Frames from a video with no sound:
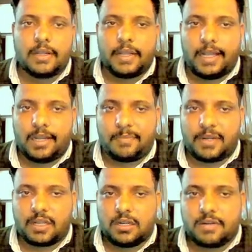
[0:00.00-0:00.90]

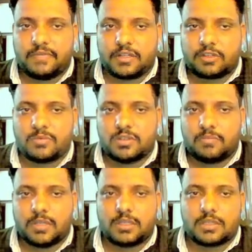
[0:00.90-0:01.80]
Elliptical lift distribution
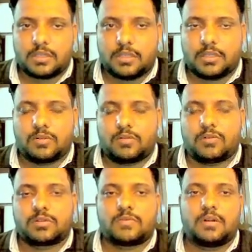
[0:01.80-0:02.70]
means
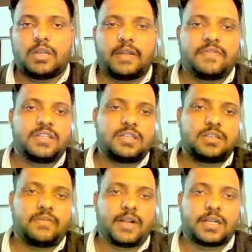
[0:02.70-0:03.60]
Ostwald
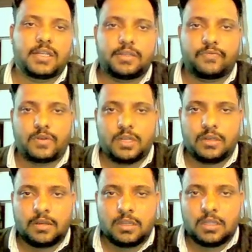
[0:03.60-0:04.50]
efficiency factor is
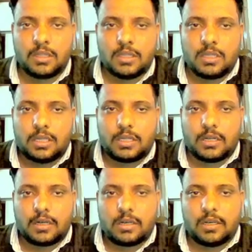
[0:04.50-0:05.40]
1.
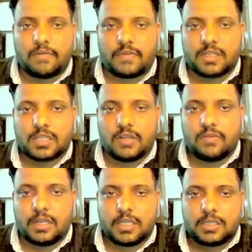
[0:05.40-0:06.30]
Lift is
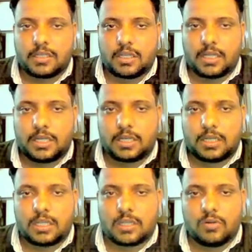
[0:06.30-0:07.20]
given as
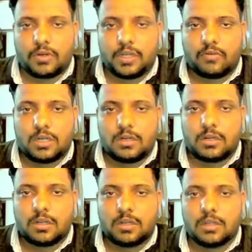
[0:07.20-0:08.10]
80 kilonewton,
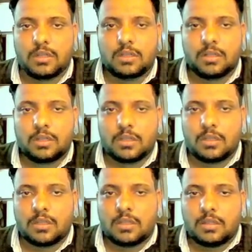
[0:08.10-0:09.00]

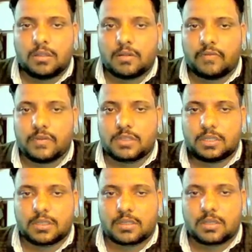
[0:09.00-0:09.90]
which
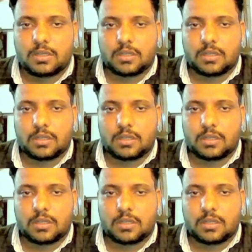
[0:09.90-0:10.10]
is